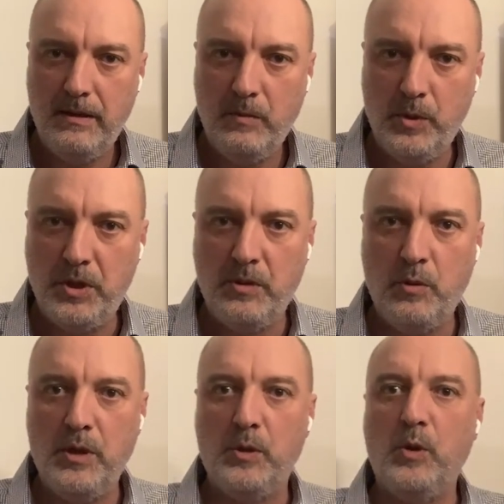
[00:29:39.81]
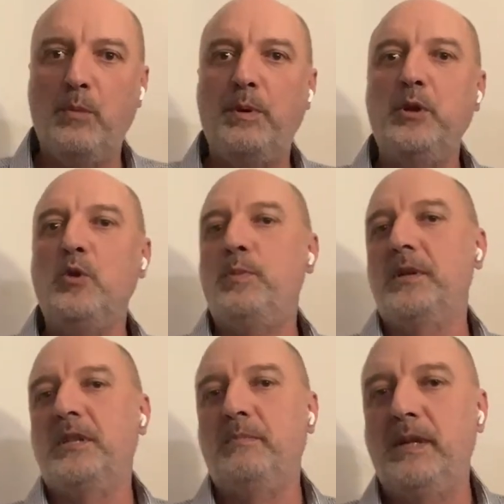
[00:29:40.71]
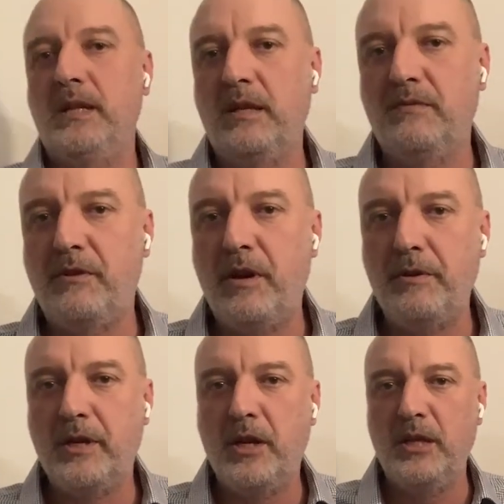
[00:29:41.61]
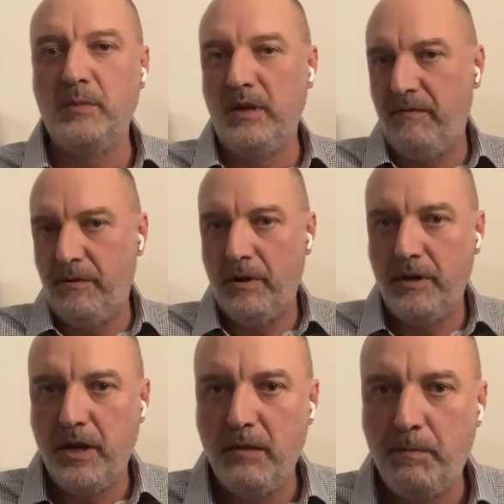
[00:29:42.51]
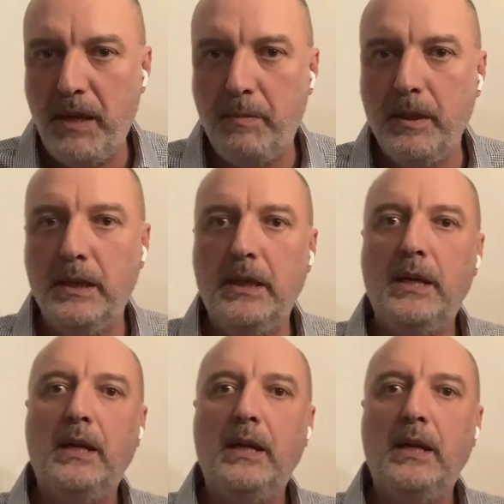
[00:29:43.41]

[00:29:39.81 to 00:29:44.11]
which is going to open new possibilities for our economy, for our young people,